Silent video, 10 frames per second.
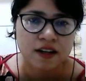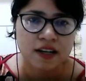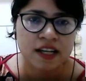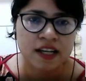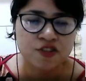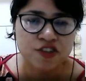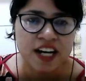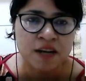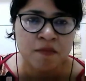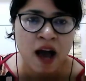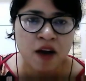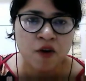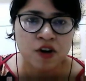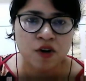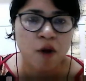in trademark
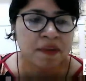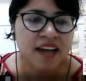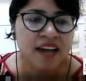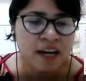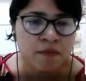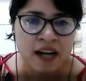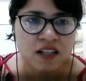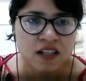or copyright matters,